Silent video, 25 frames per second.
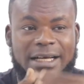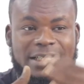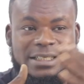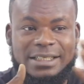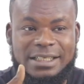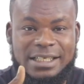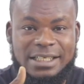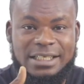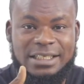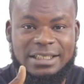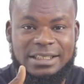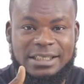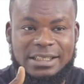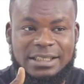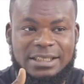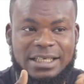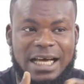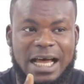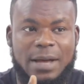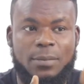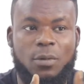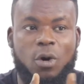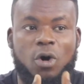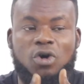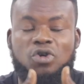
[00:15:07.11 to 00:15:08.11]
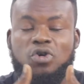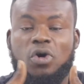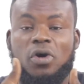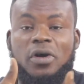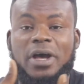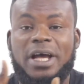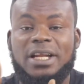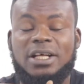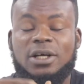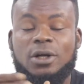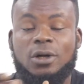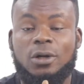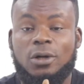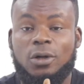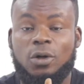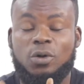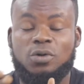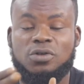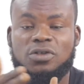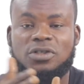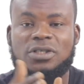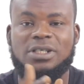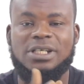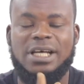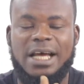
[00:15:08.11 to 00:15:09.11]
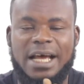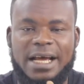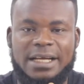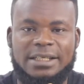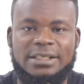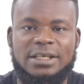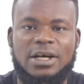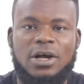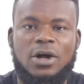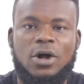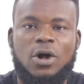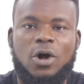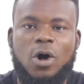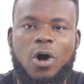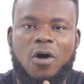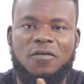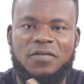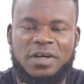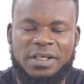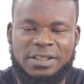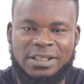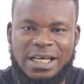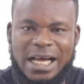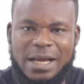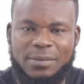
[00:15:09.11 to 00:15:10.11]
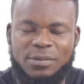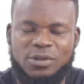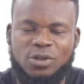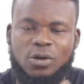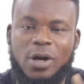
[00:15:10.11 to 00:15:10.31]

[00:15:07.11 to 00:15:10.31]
exceeding the time or you're getting close to the end of the time.